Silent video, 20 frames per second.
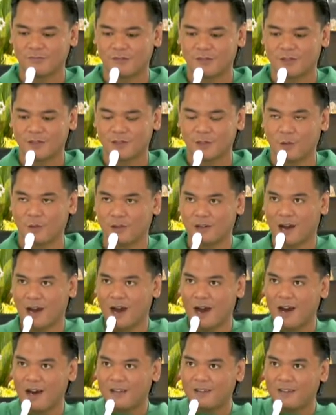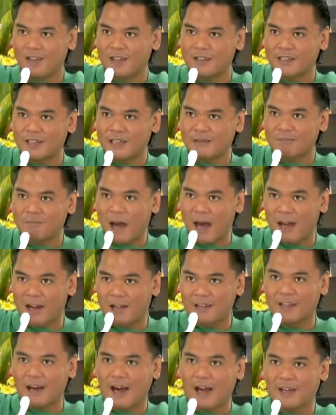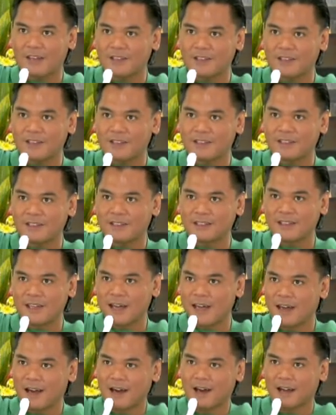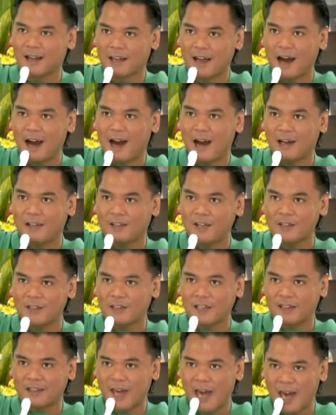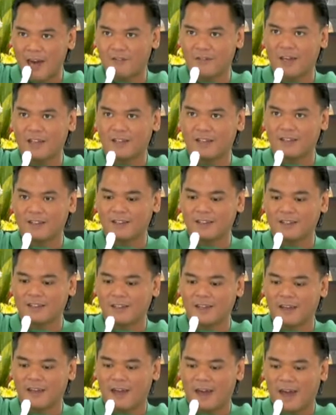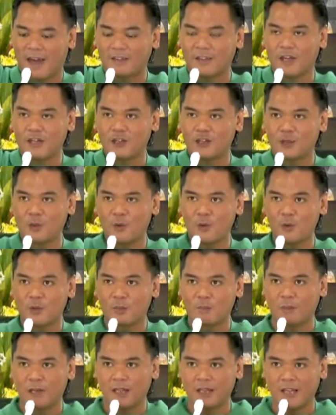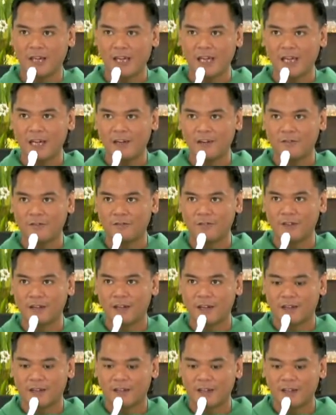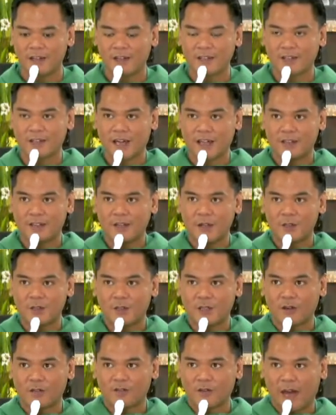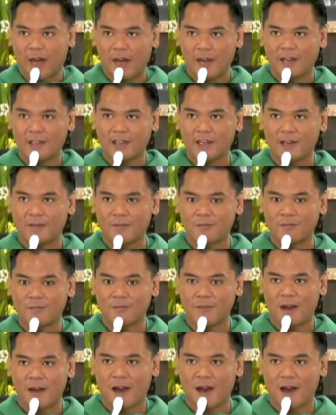So God is in paradise, God is in heaven, and the Jews believe the descendants of Adam